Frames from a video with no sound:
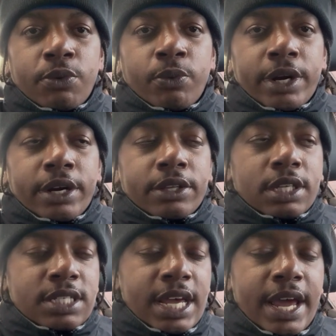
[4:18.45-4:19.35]
where
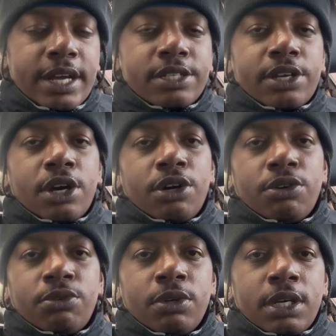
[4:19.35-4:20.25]
the tags
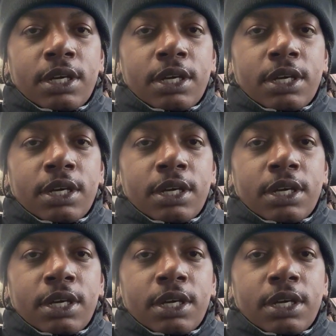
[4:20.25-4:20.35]
go,